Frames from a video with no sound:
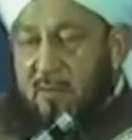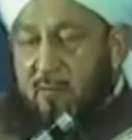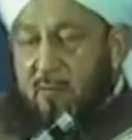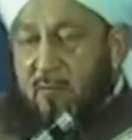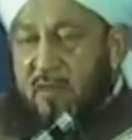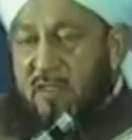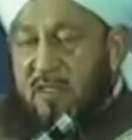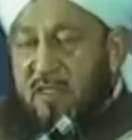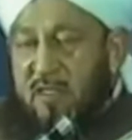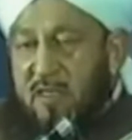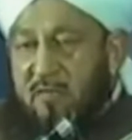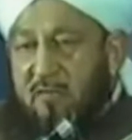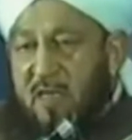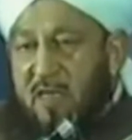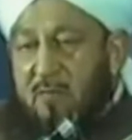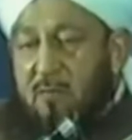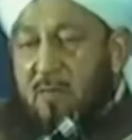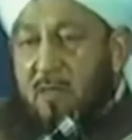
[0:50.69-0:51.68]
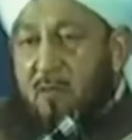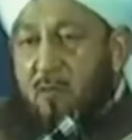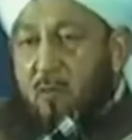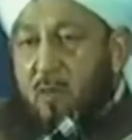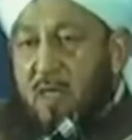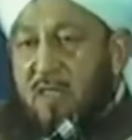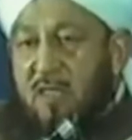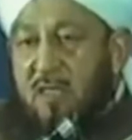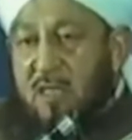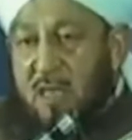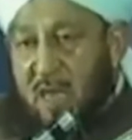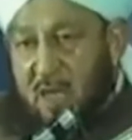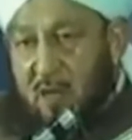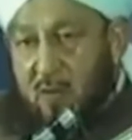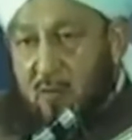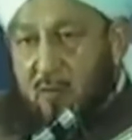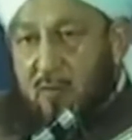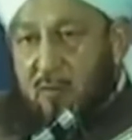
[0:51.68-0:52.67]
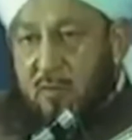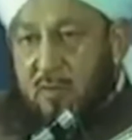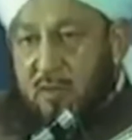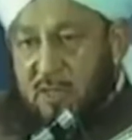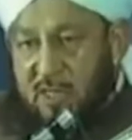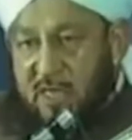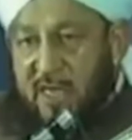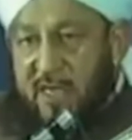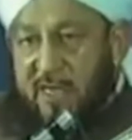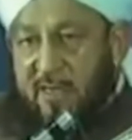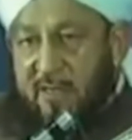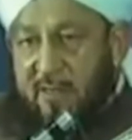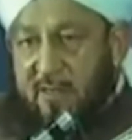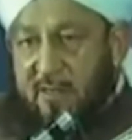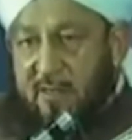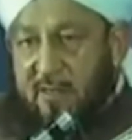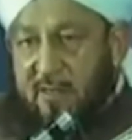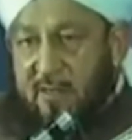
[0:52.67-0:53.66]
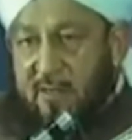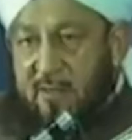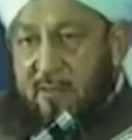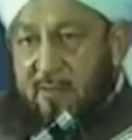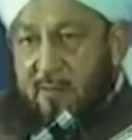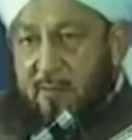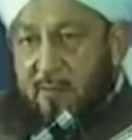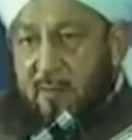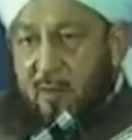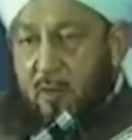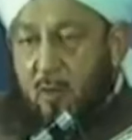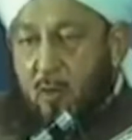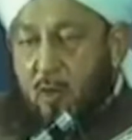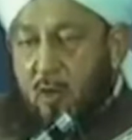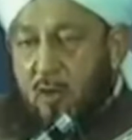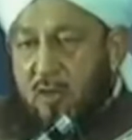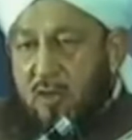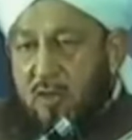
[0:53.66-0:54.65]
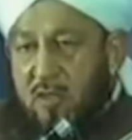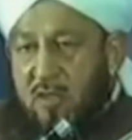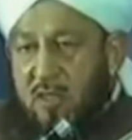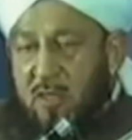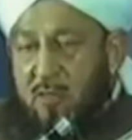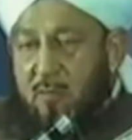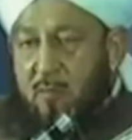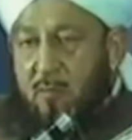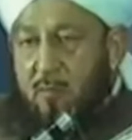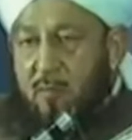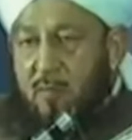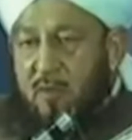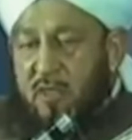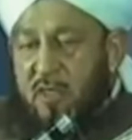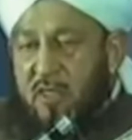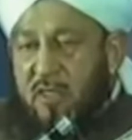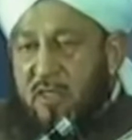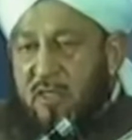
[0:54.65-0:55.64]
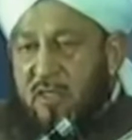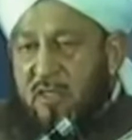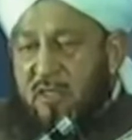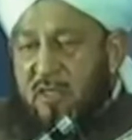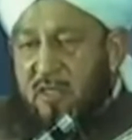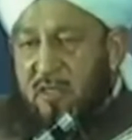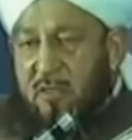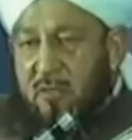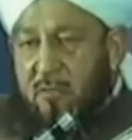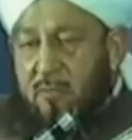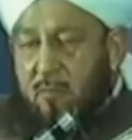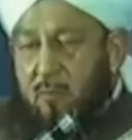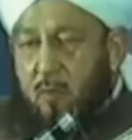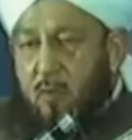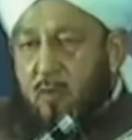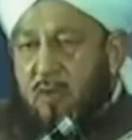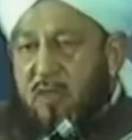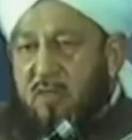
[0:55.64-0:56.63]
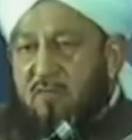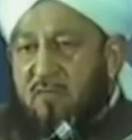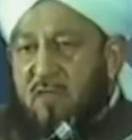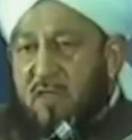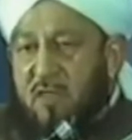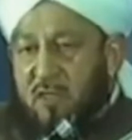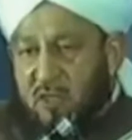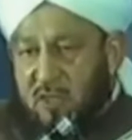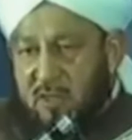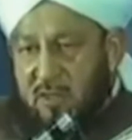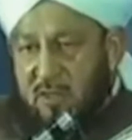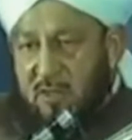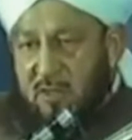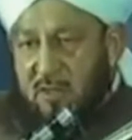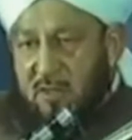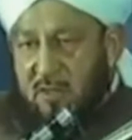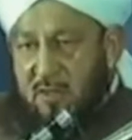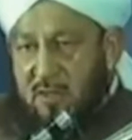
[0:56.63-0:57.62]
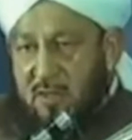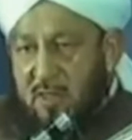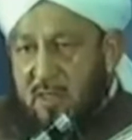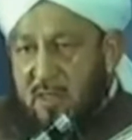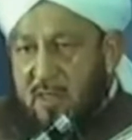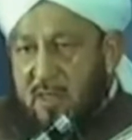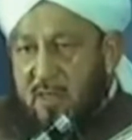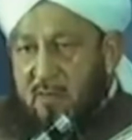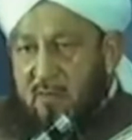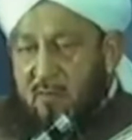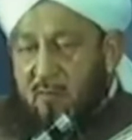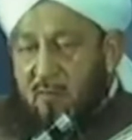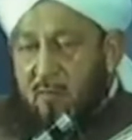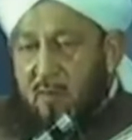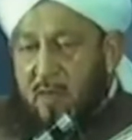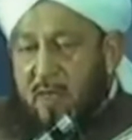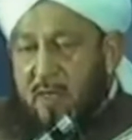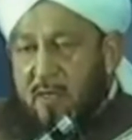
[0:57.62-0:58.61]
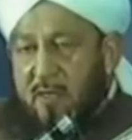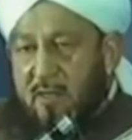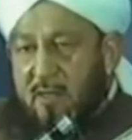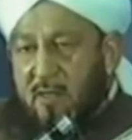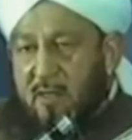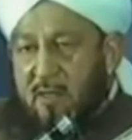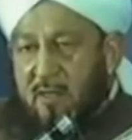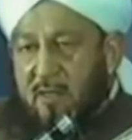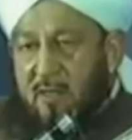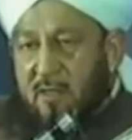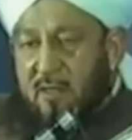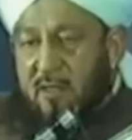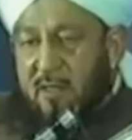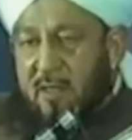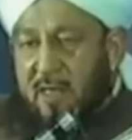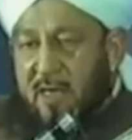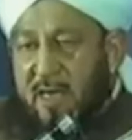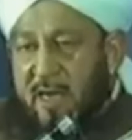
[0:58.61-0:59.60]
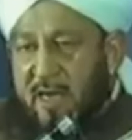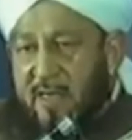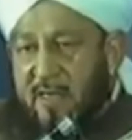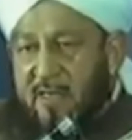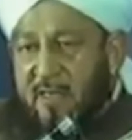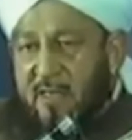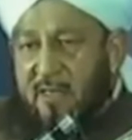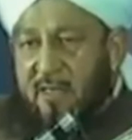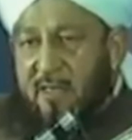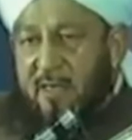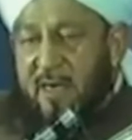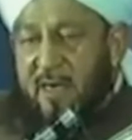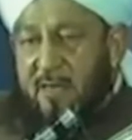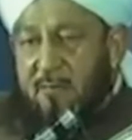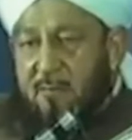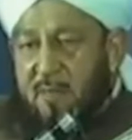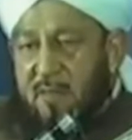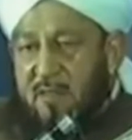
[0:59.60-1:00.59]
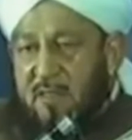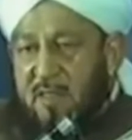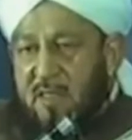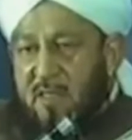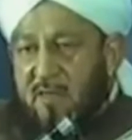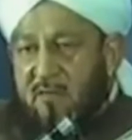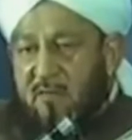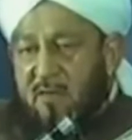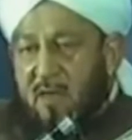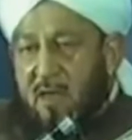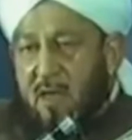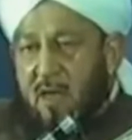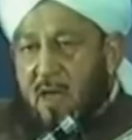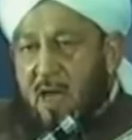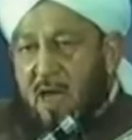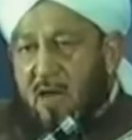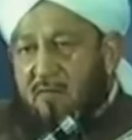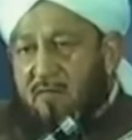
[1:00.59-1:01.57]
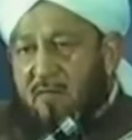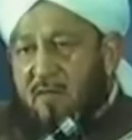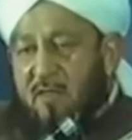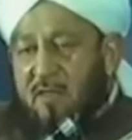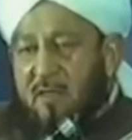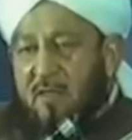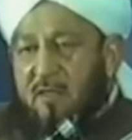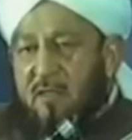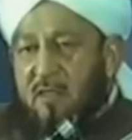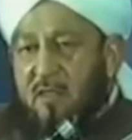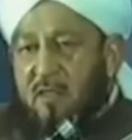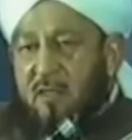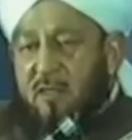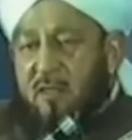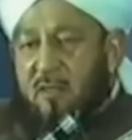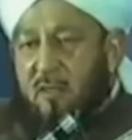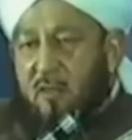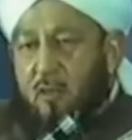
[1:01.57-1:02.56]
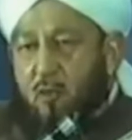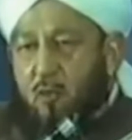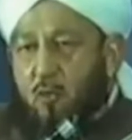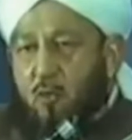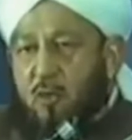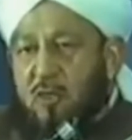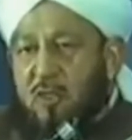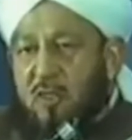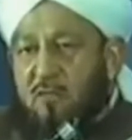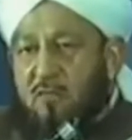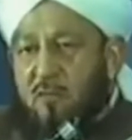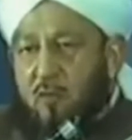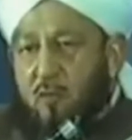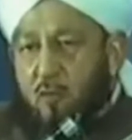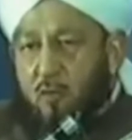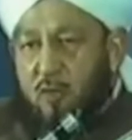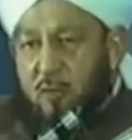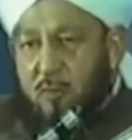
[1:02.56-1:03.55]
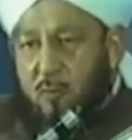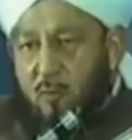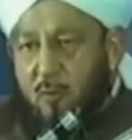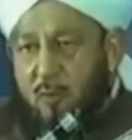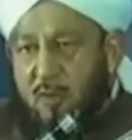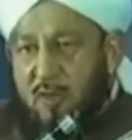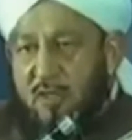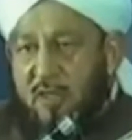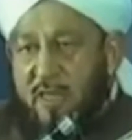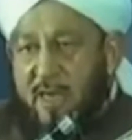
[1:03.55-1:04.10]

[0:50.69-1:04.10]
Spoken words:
which is available to us now, today, because the traditional books of tradition were collected and preserved after the institution of jurisprudence